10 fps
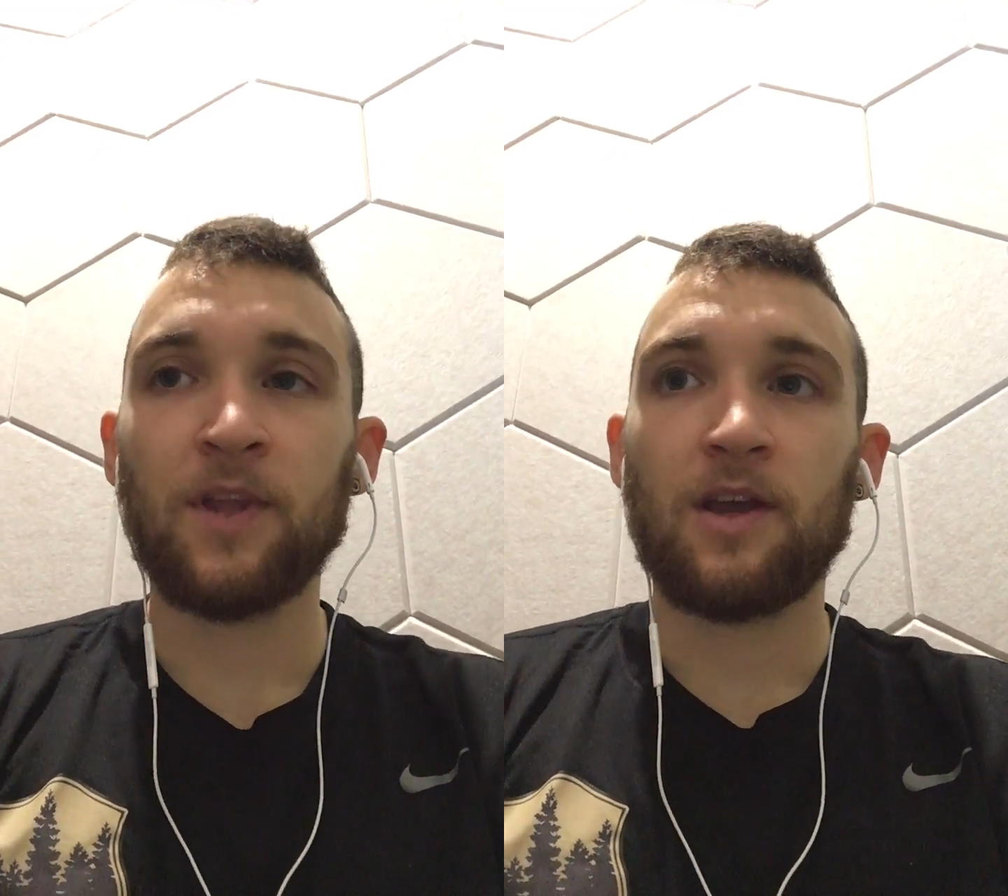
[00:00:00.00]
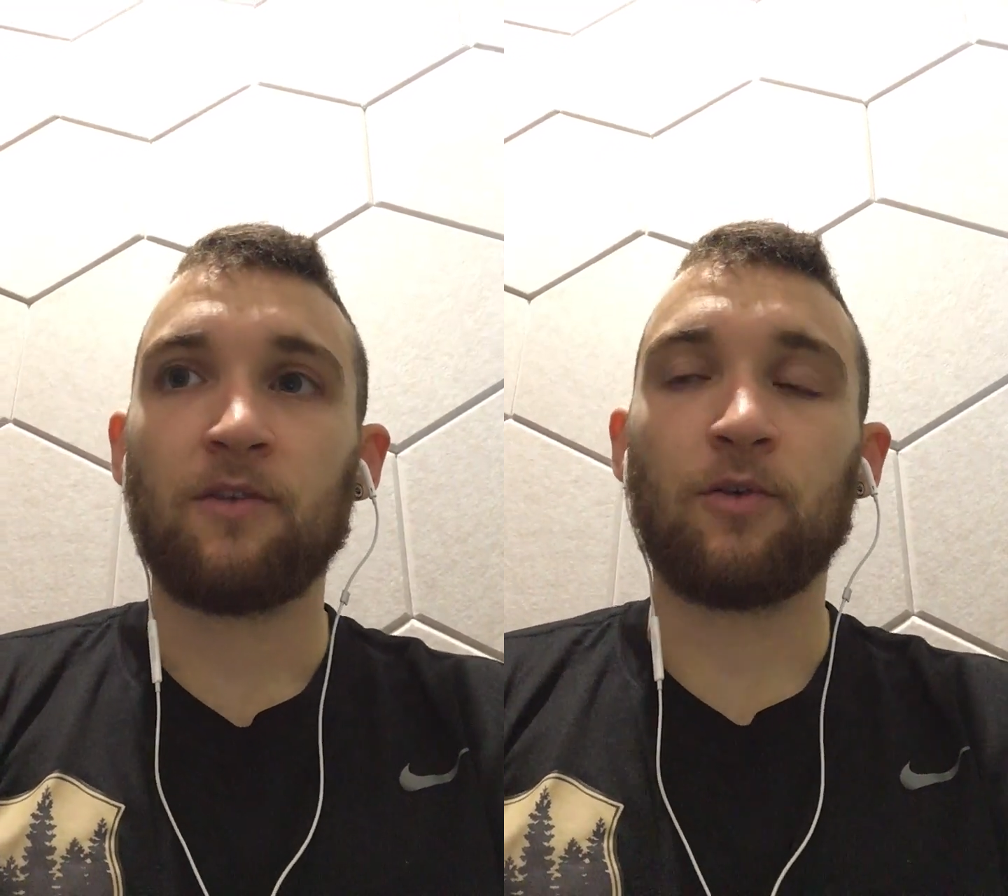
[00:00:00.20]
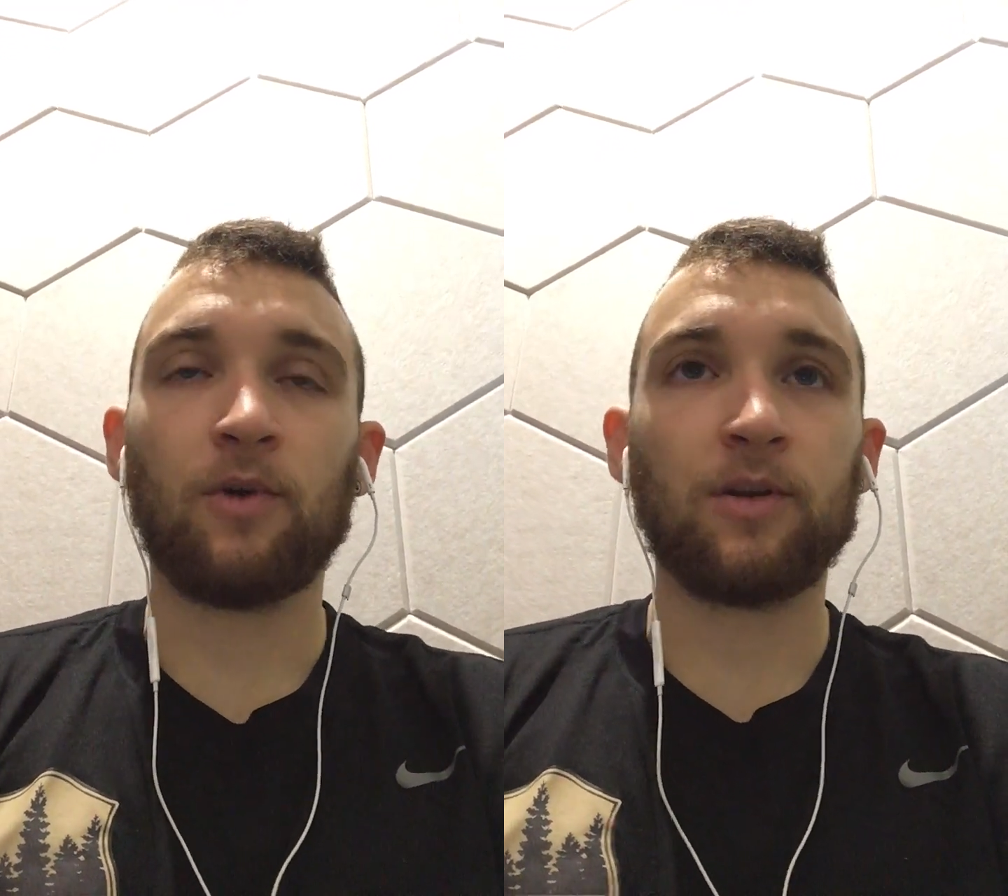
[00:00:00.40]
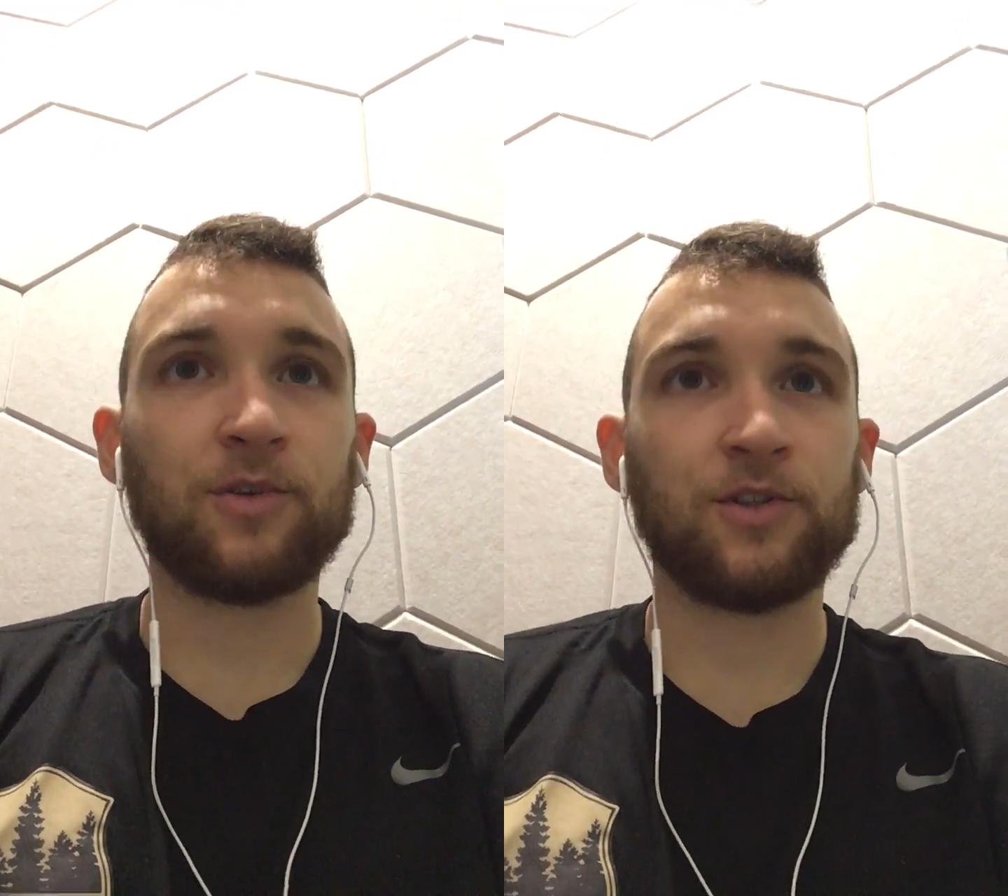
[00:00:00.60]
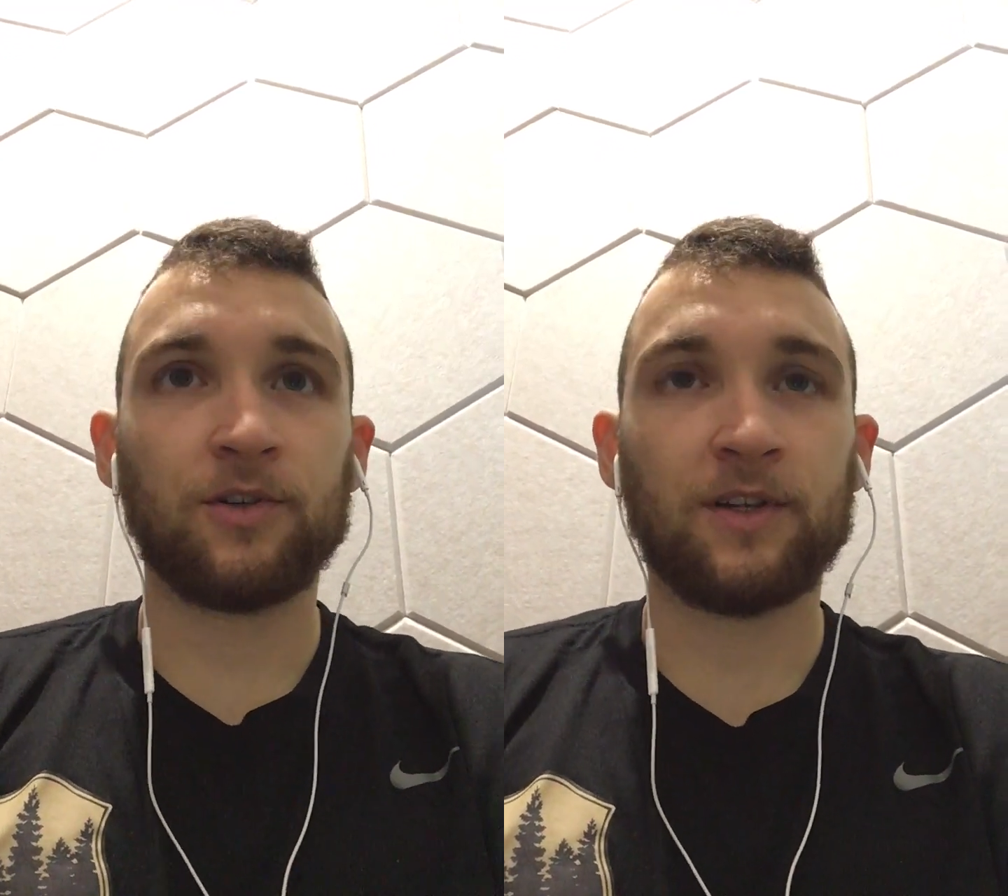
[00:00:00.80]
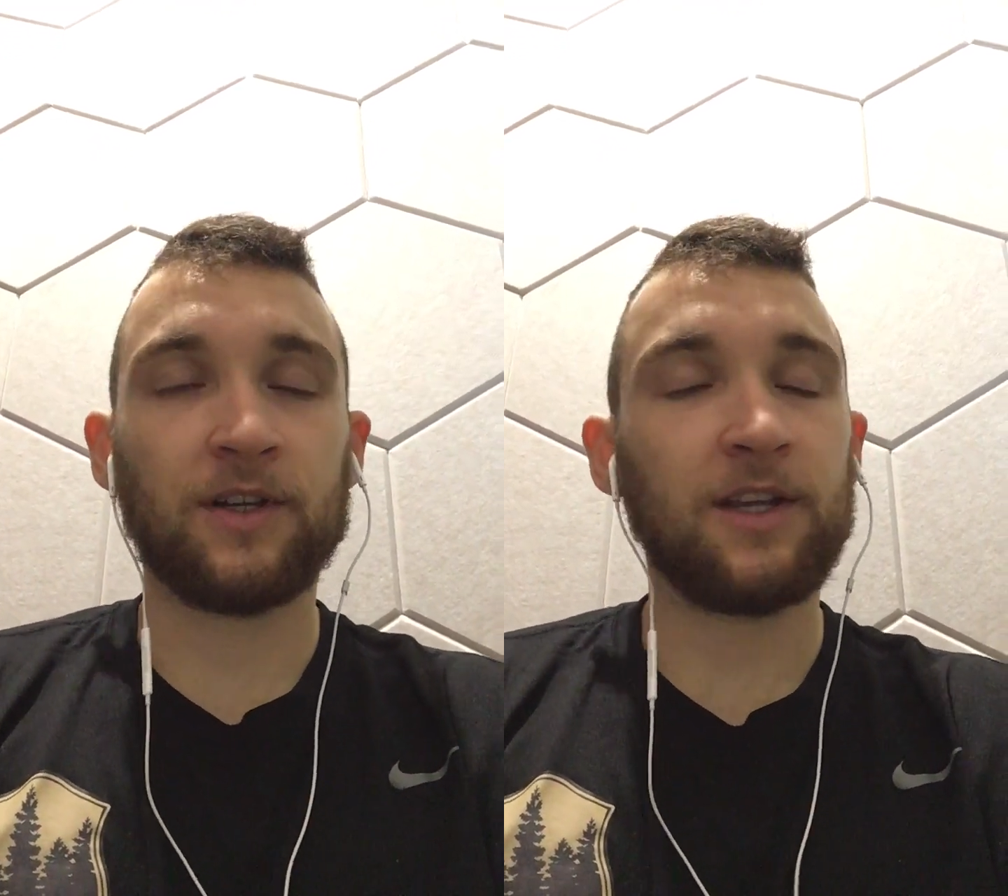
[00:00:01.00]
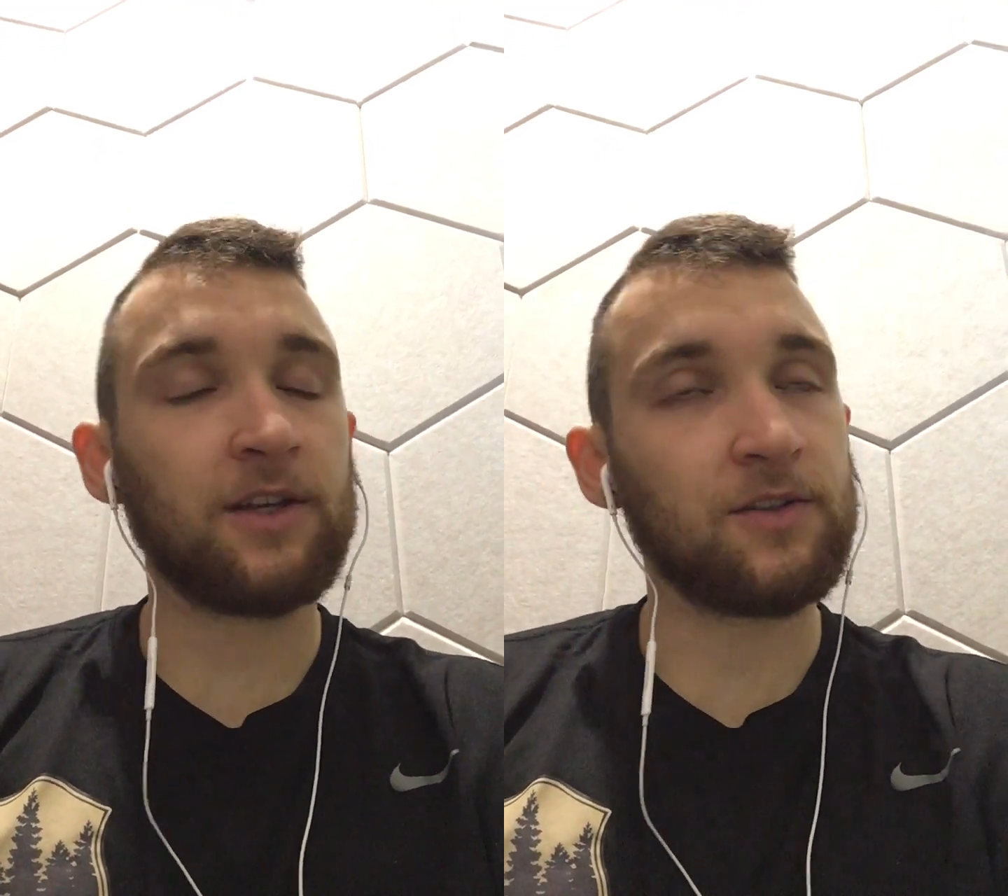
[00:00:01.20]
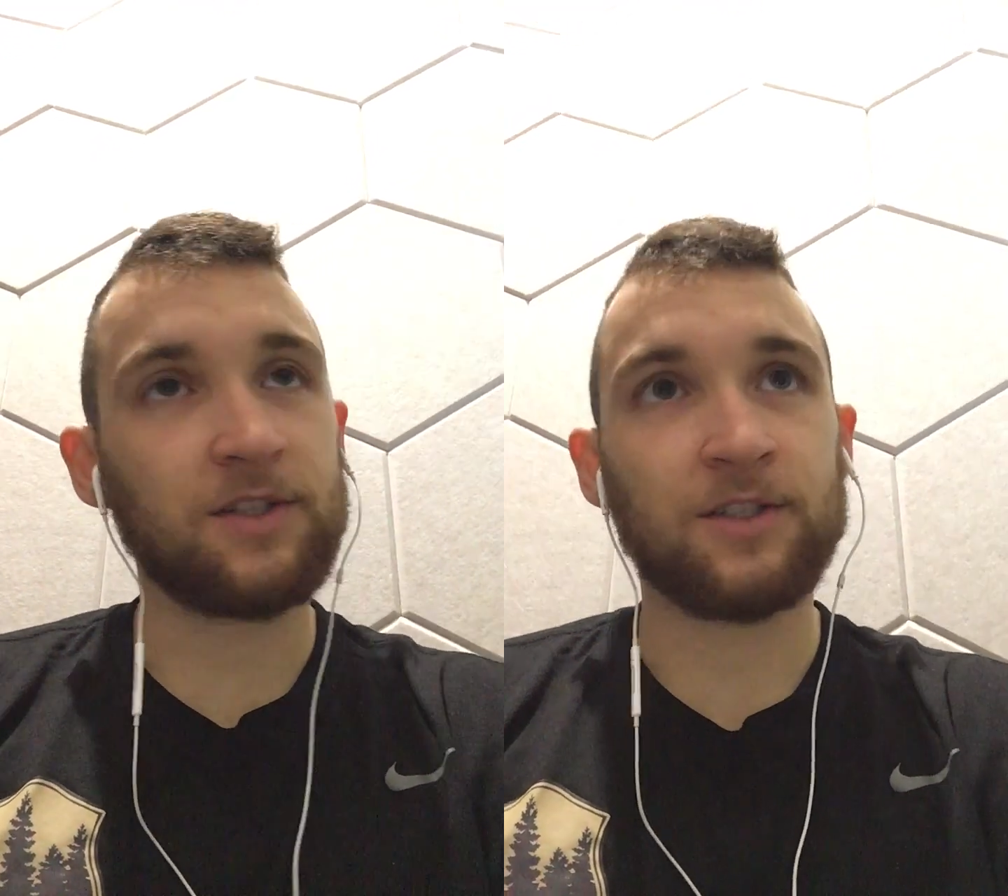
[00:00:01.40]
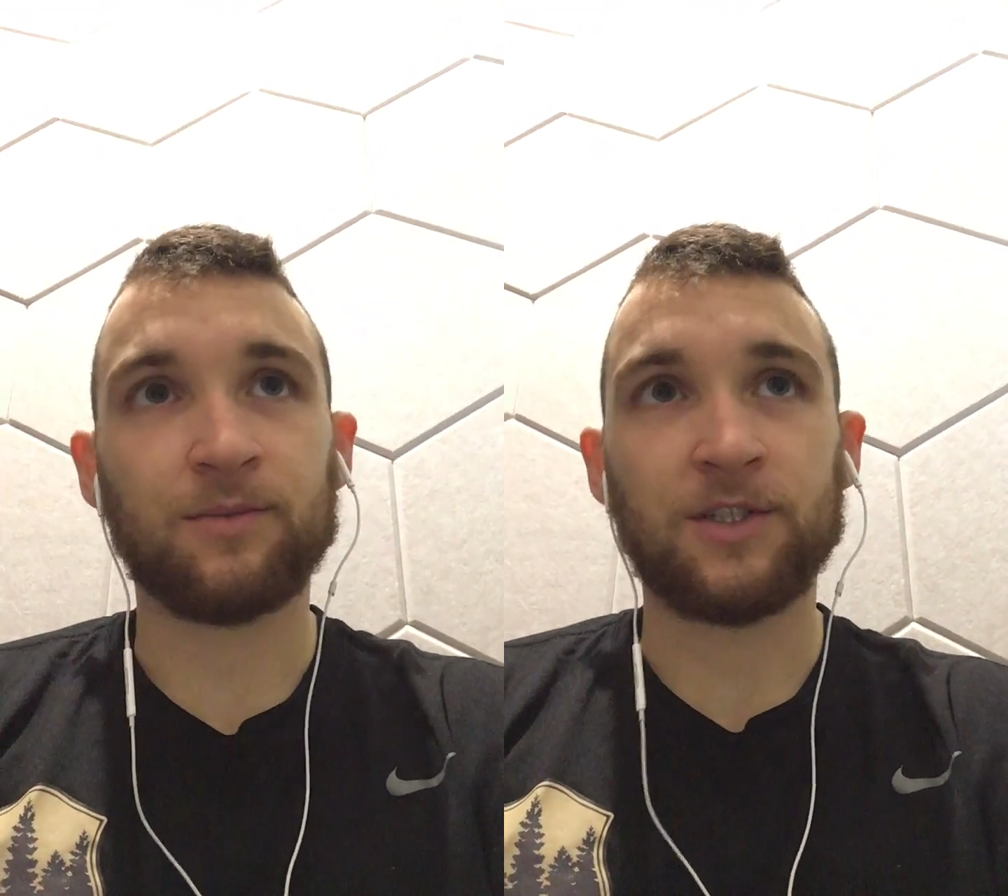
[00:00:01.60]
if we want to be sure that an ecosystem